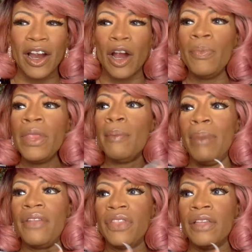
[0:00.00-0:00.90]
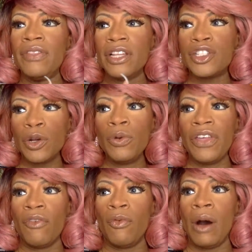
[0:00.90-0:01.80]
later, but the the
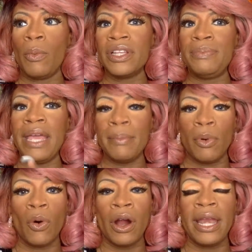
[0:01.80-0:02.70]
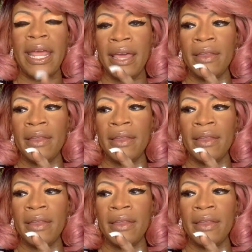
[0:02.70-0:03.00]
truth of what was being born